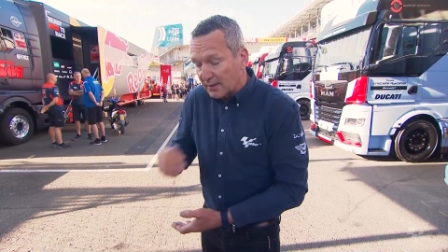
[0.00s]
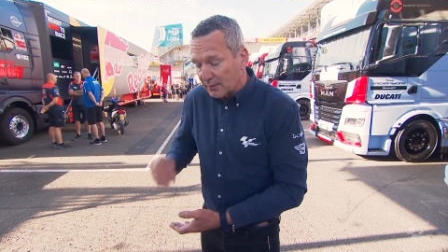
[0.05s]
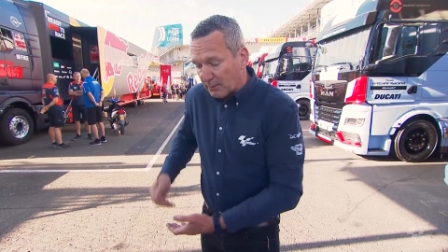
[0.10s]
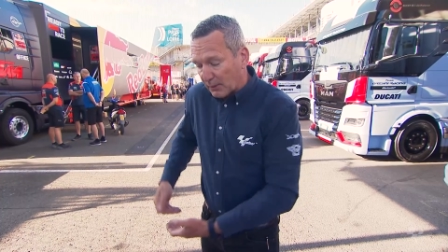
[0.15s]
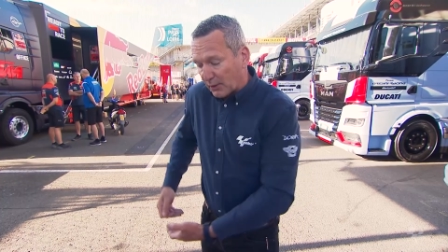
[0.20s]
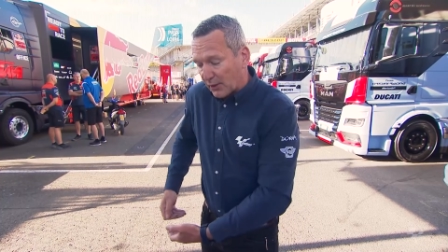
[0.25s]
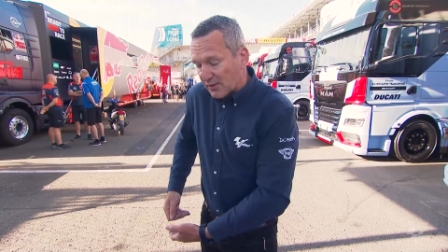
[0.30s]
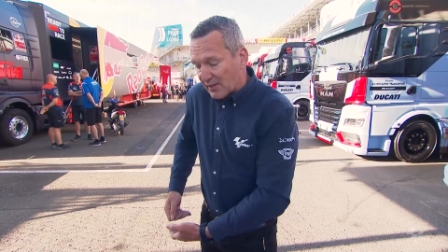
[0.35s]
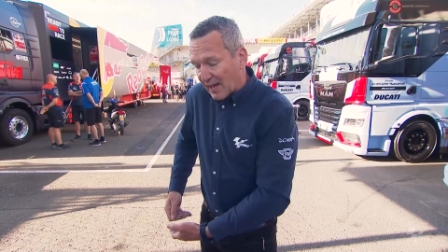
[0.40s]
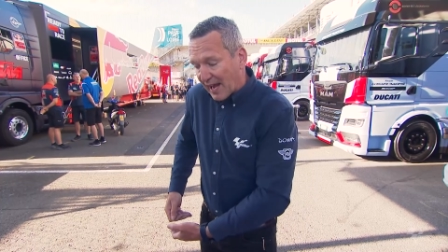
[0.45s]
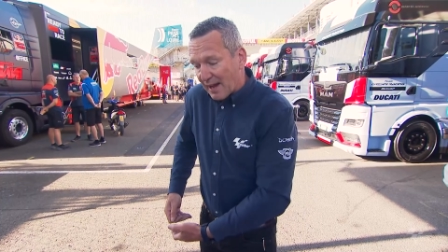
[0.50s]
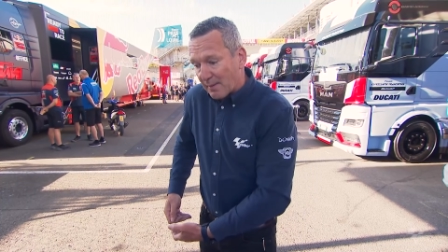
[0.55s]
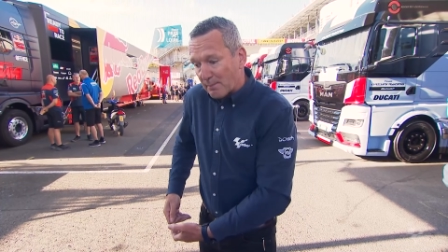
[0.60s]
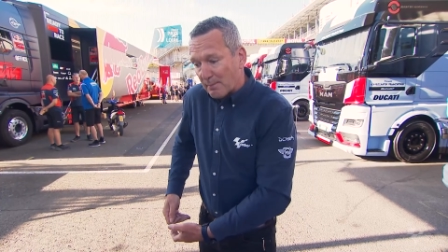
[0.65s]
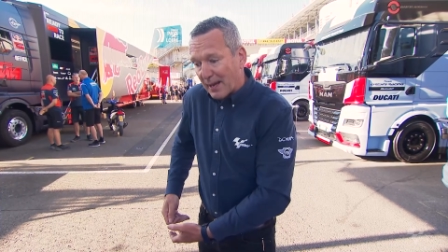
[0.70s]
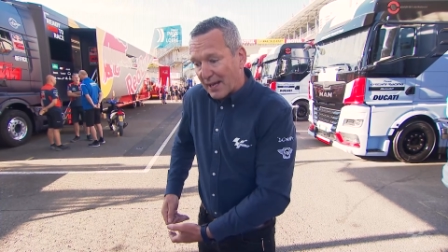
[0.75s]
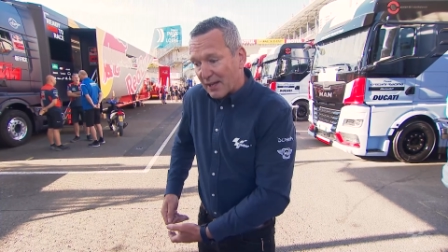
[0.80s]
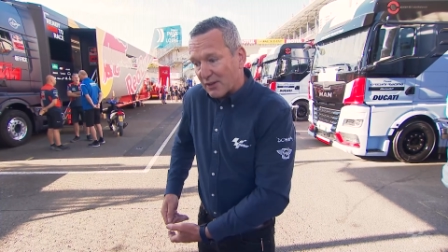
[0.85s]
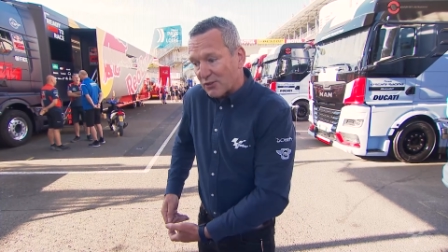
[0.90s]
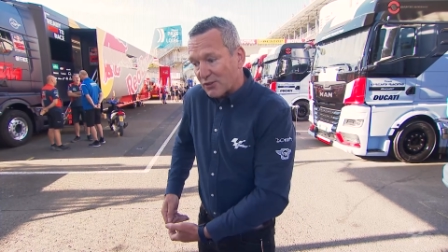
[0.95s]
because how
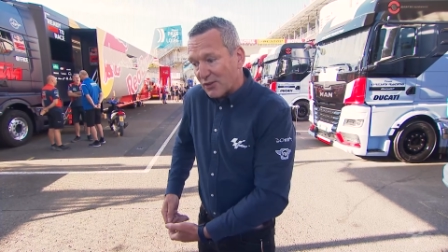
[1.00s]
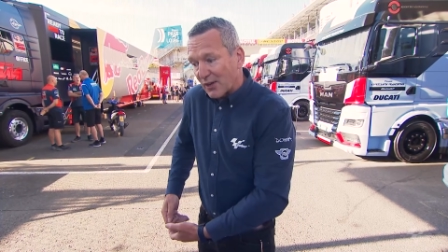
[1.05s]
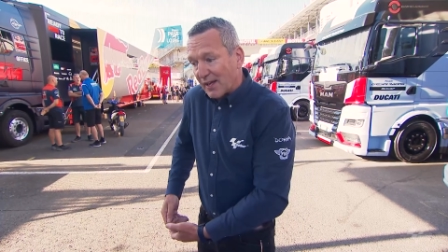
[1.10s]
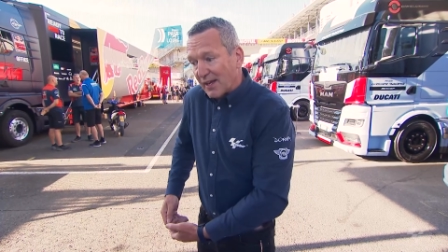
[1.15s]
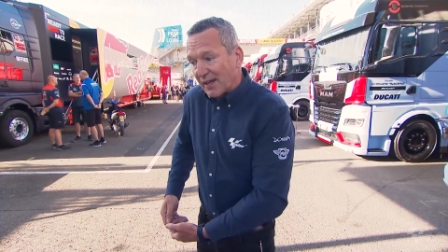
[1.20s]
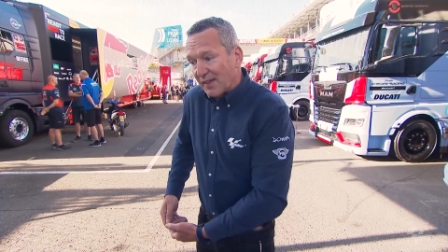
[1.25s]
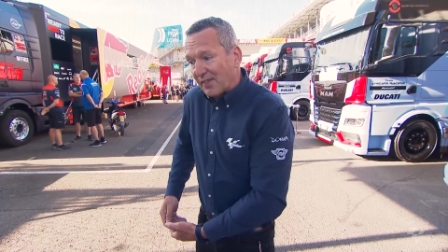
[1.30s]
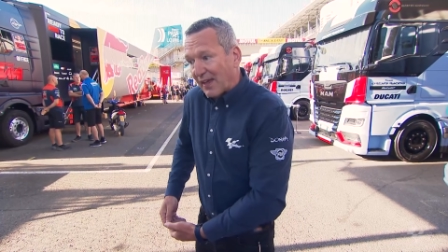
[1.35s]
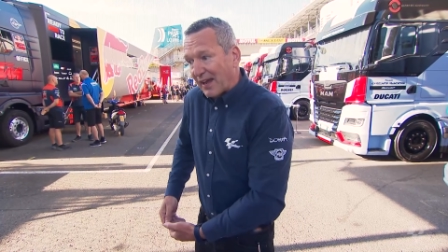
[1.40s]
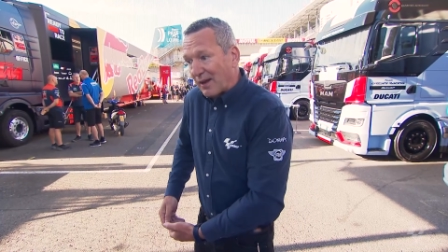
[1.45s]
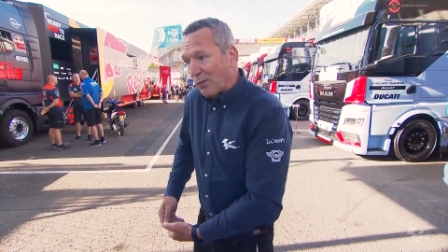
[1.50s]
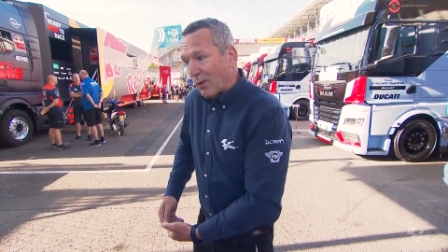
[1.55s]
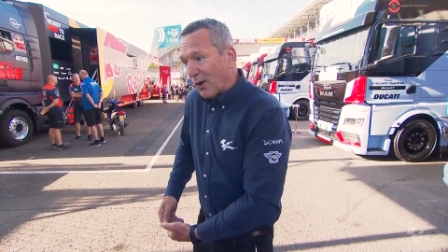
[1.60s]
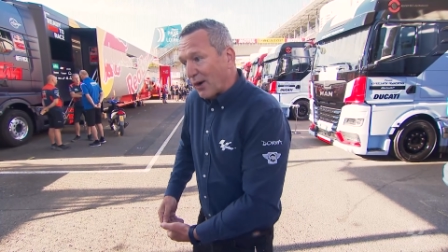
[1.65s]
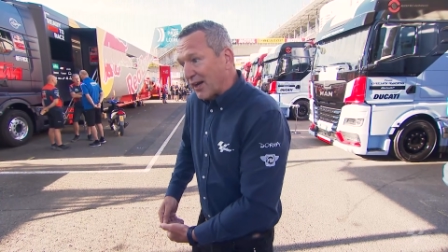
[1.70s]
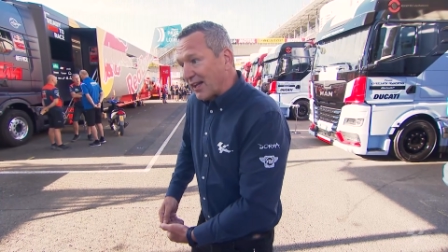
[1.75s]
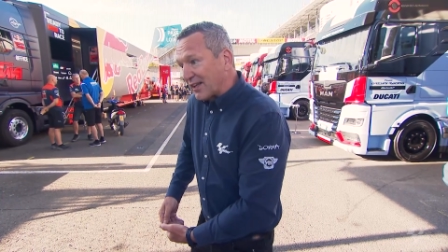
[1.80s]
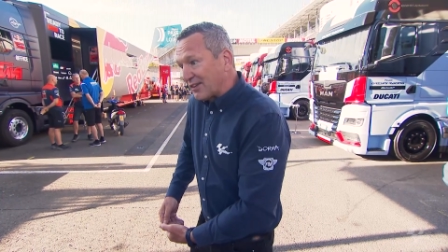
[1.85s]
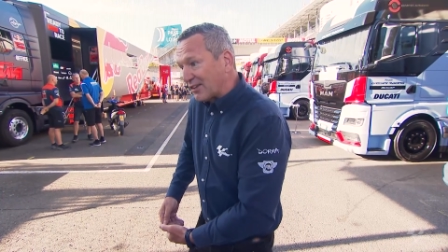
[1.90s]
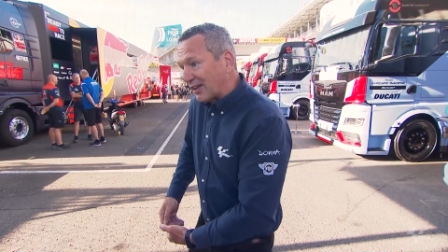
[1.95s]
much they
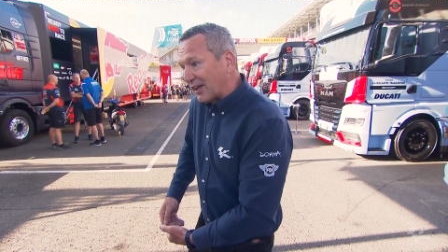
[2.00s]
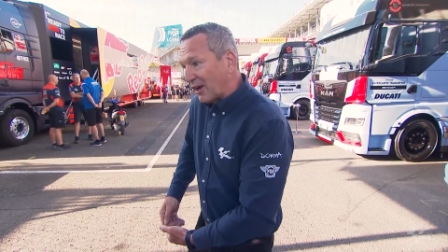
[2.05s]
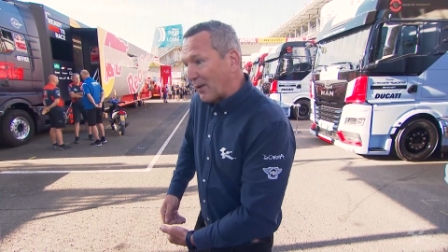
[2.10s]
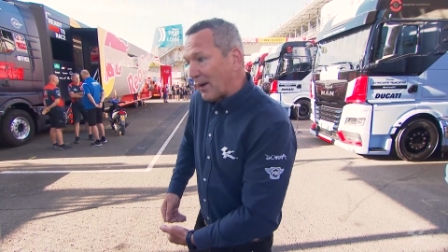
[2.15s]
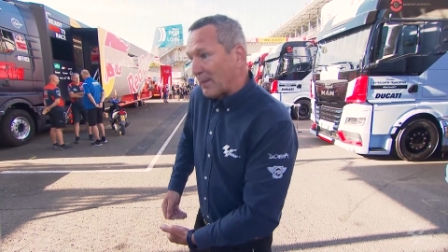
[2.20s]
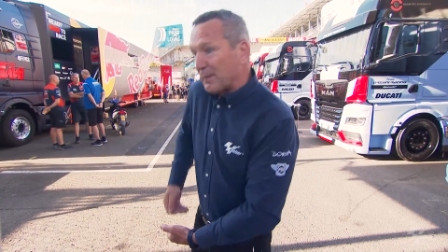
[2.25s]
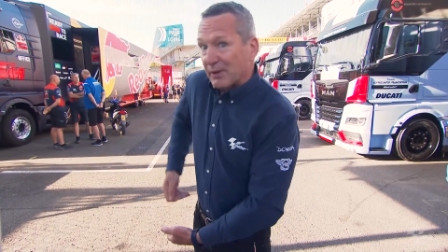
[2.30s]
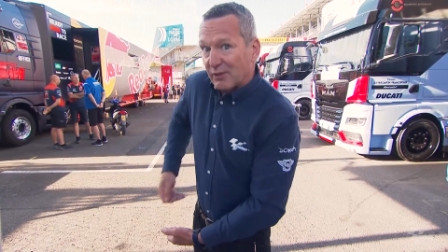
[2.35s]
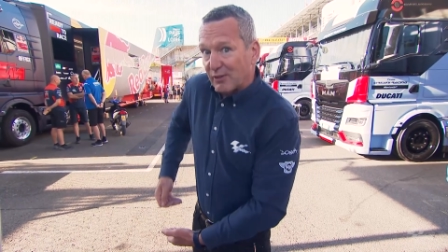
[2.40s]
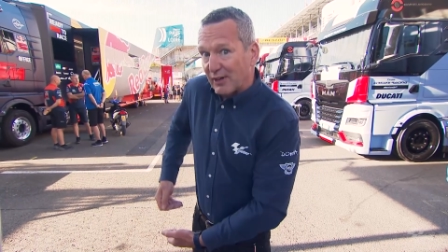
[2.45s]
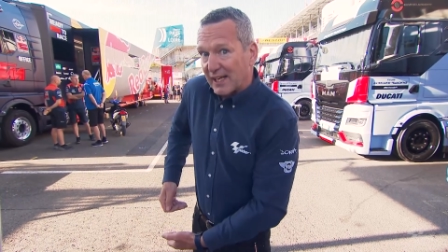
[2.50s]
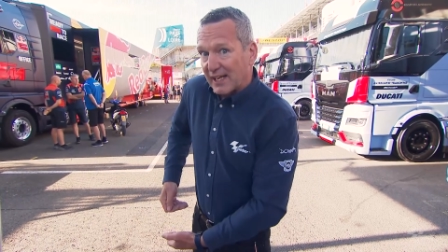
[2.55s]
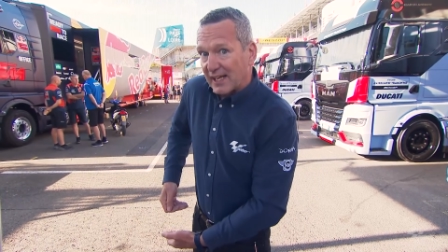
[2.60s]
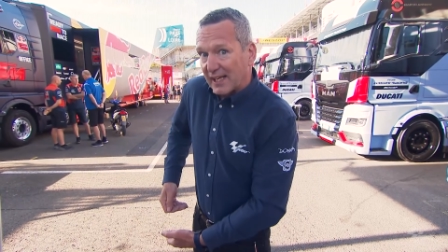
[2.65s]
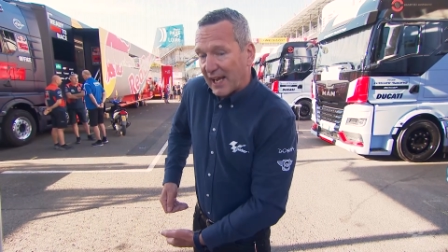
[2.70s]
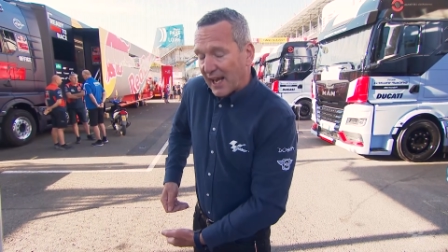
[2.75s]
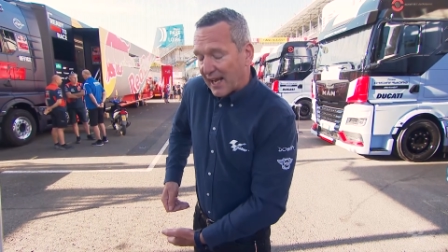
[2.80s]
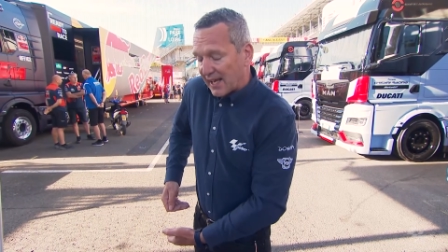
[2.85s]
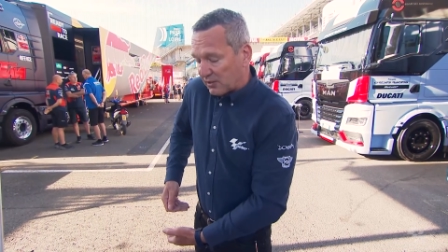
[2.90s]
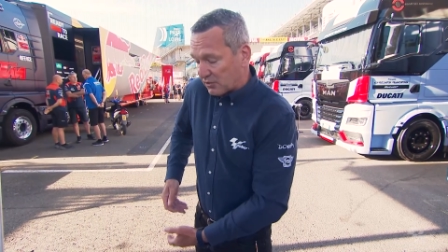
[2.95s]
want it to go up and
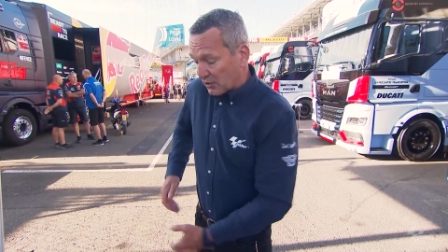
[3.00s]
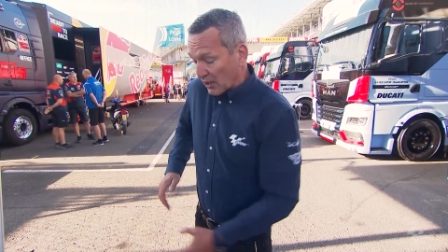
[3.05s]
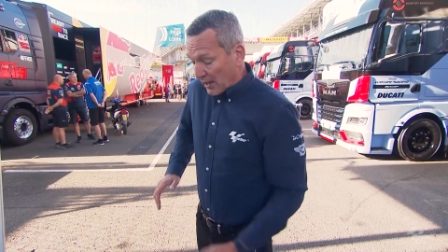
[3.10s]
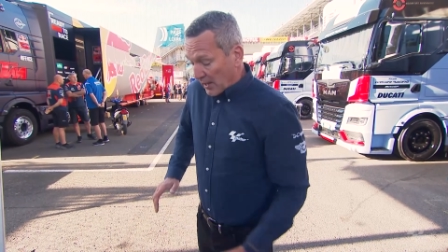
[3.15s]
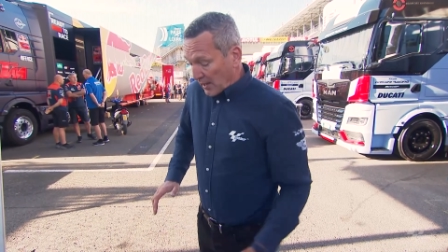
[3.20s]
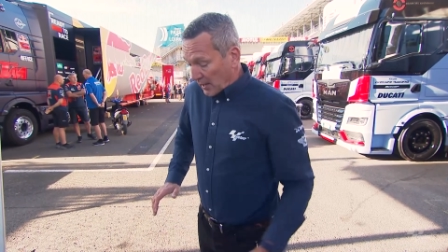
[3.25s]
re-engage.